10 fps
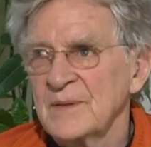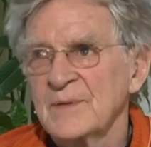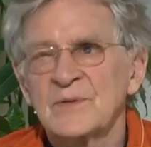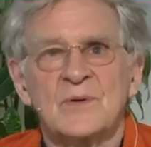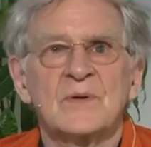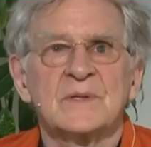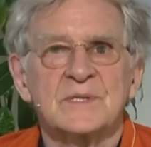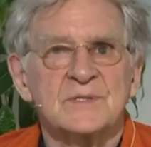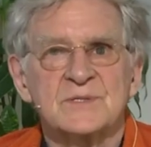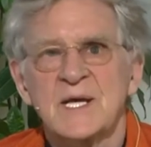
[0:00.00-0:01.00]
would go and
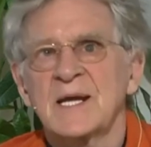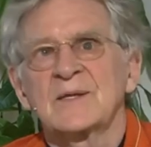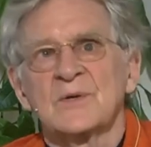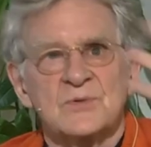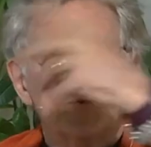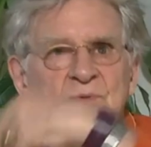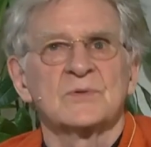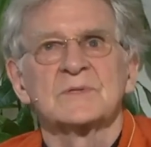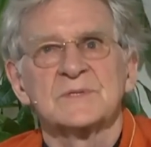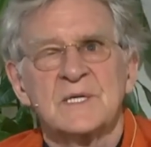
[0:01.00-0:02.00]
just take those
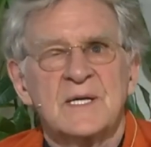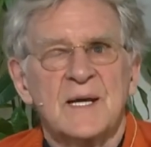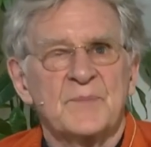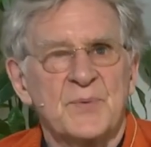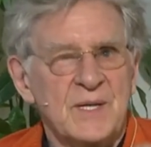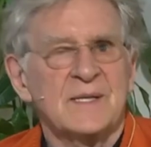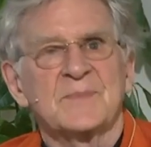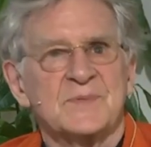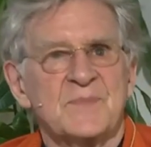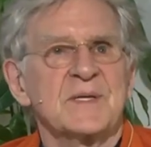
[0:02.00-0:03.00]
jewels and bring
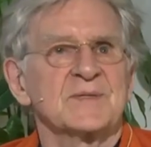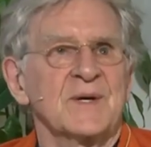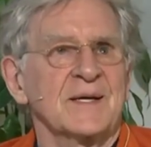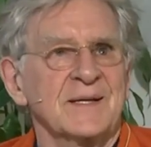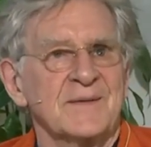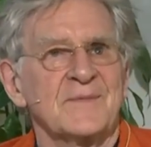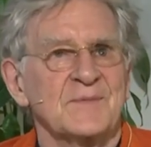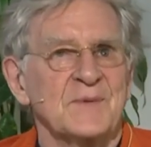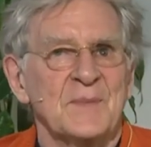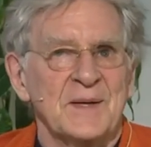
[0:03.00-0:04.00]
them to me so I can give them
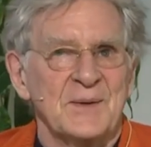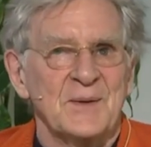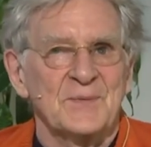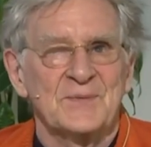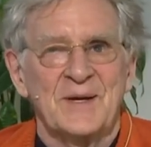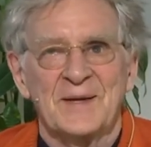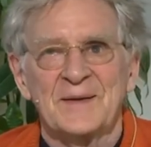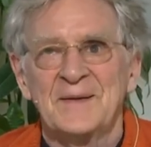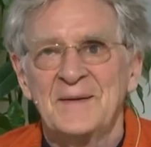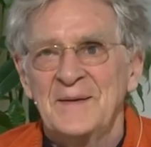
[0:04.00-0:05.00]
to my girlfriend.
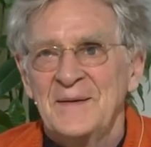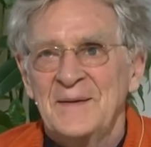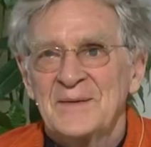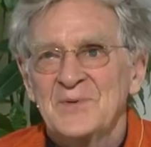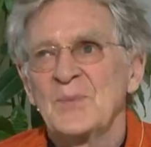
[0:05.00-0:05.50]
Too